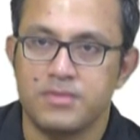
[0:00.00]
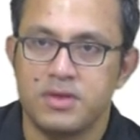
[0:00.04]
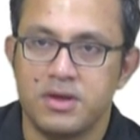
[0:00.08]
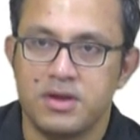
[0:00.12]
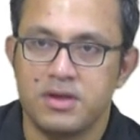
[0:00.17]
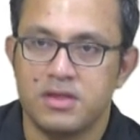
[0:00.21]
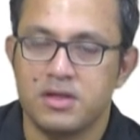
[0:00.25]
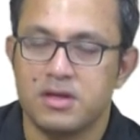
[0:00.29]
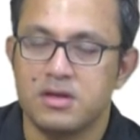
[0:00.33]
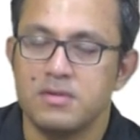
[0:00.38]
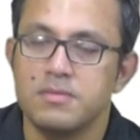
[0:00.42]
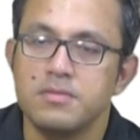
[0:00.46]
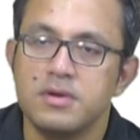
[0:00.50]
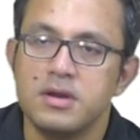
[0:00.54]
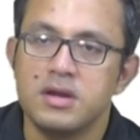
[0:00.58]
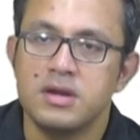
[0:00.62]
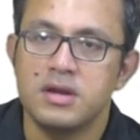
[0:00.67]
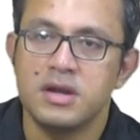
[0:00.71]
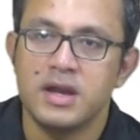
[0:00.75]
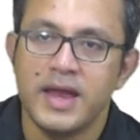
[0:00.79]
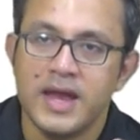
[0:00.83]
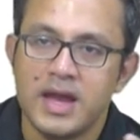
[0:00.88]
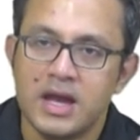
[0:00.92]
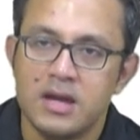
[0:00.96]
There is a completely
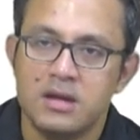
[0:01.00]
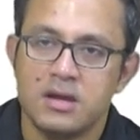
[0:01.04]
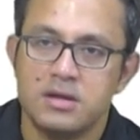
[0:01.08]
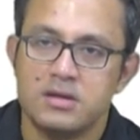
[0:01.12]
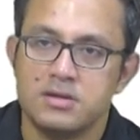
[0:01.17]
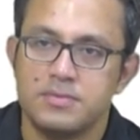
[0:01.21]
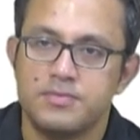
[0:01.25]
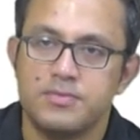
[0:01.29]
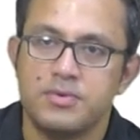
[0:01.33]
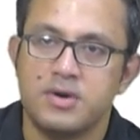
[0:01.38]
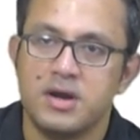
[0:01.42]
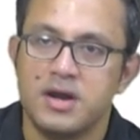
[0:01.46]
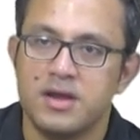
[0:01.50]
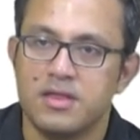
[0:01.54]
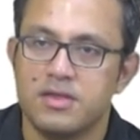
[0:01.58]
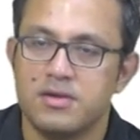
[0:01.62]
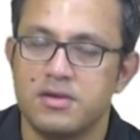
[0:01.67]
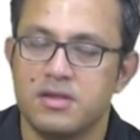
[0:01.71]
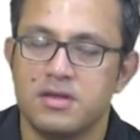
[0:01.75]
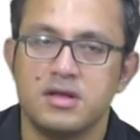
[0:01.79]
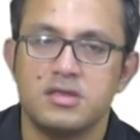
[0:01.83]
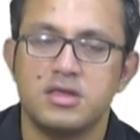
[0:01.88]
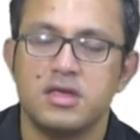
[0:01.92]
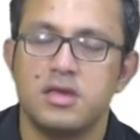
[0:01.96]
naked enterprise.
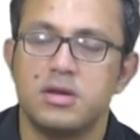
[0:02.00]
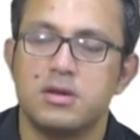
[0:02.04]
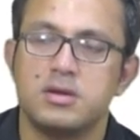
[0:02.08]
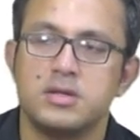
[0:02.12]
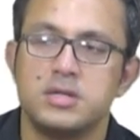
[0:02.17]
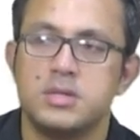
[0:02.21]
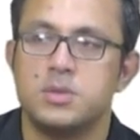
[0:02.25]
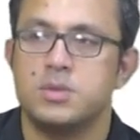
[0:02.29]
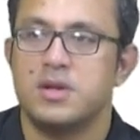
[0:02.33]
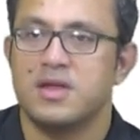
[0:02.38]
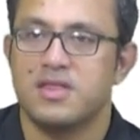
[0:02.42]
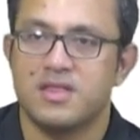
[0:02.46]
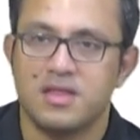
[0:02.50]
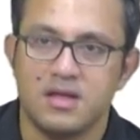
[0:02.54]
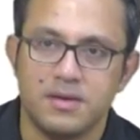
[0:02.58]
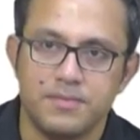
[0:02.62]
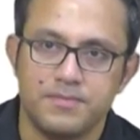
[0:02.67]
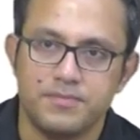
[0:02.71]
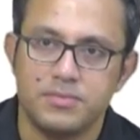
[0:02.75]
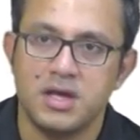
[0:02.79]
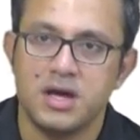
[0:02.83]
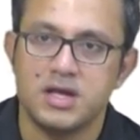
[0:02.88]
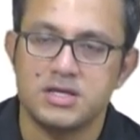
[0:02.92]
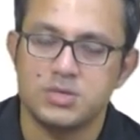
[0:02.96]
There's nothing you can dress up
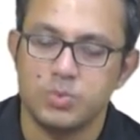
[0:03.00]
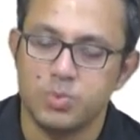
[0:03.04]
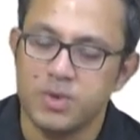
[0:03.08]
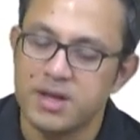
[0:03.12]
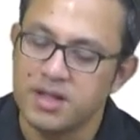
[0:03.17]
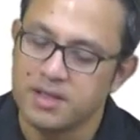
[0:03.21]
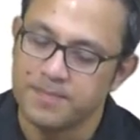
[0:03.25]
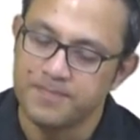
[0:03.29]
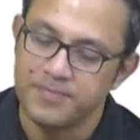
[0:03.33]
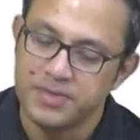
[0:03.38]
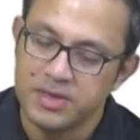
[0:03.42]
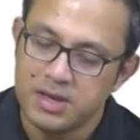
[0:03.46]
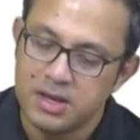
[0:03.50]
that with.